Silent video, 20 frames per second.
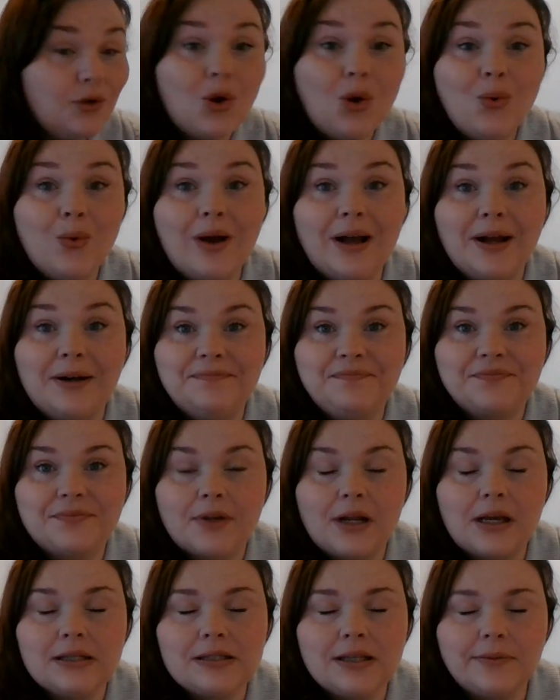oh well,
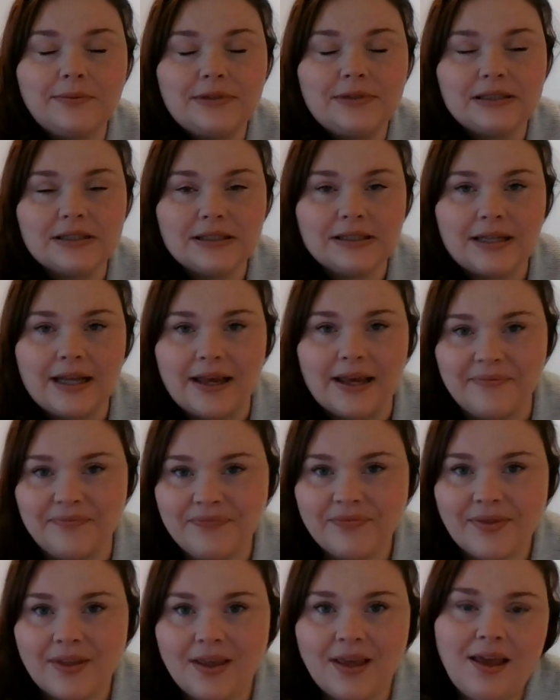I slept in today.
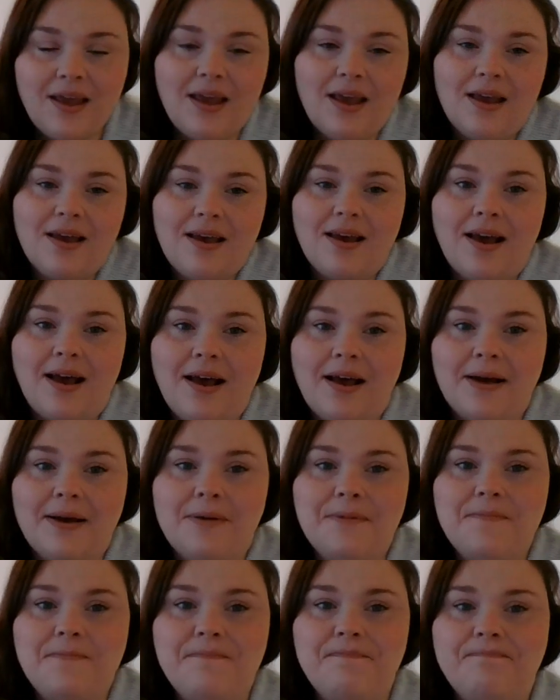
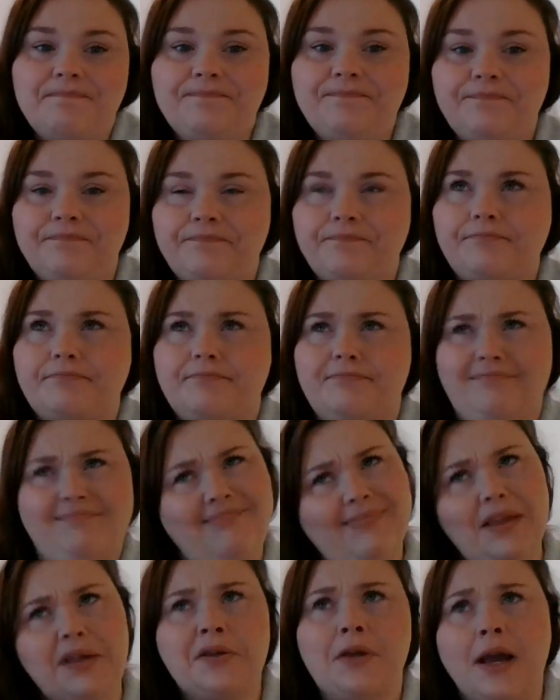
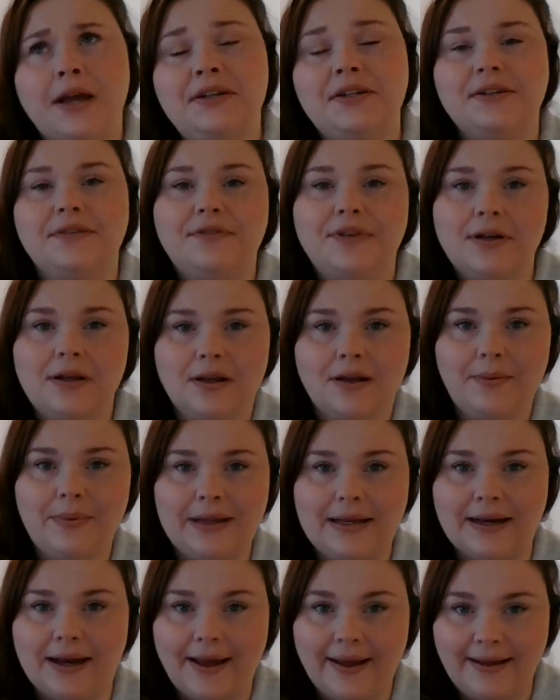Kind of. I
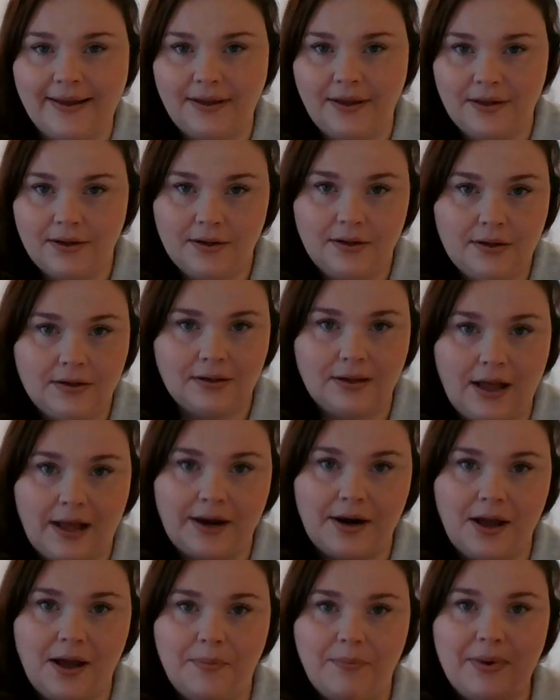mean, I
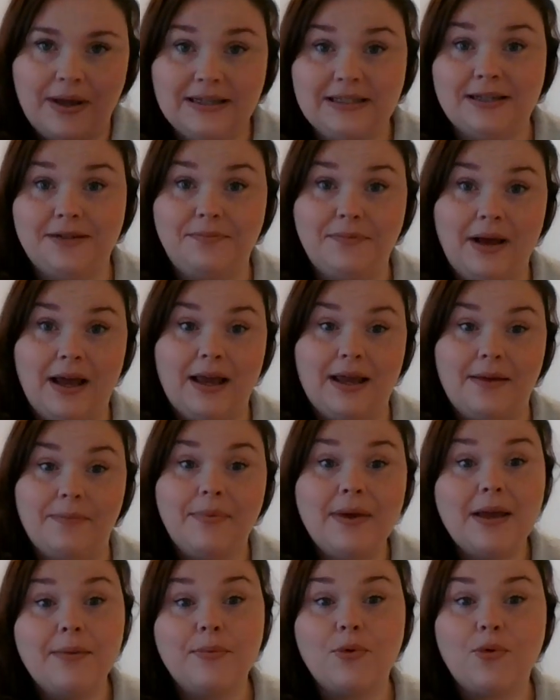got up, I did my
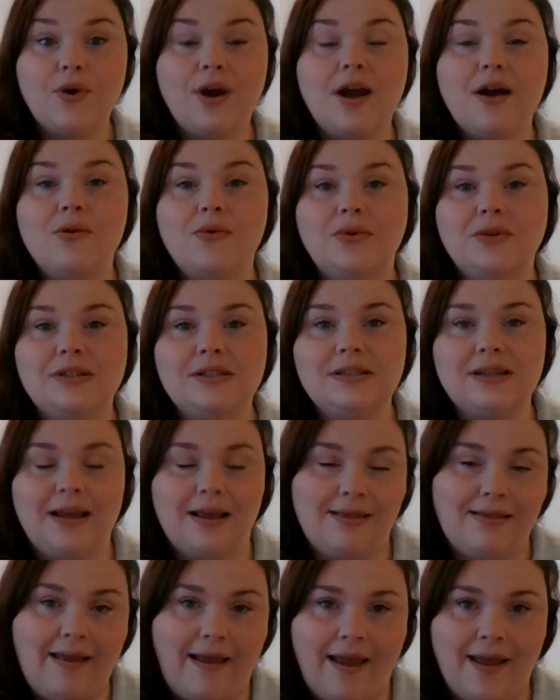paper route,
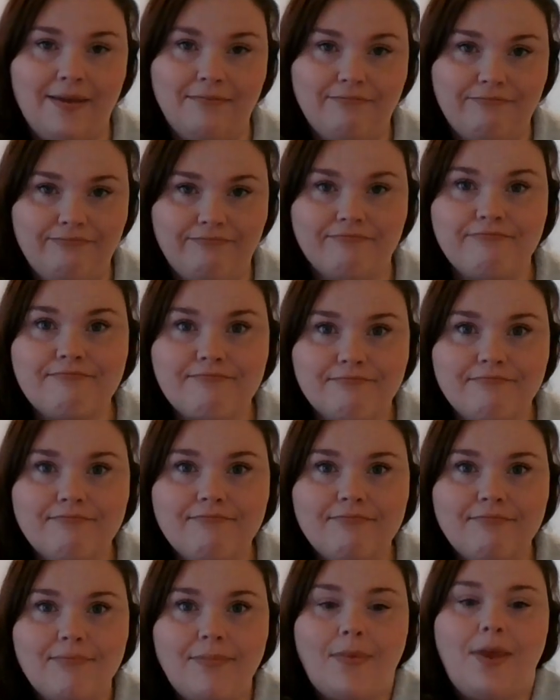and then
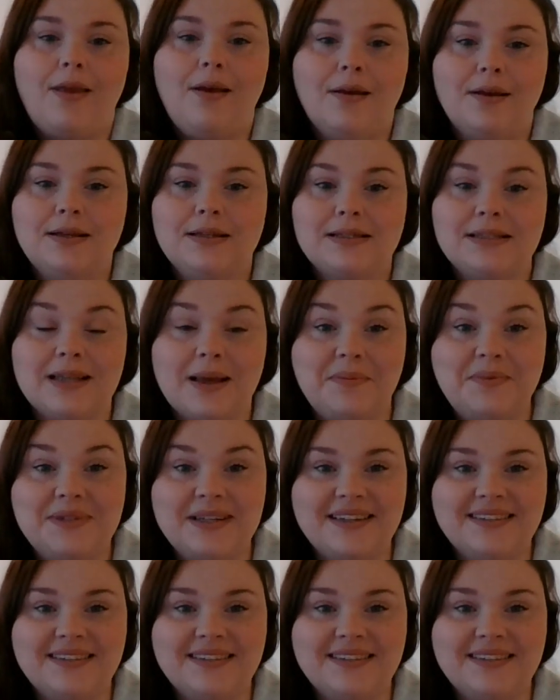slept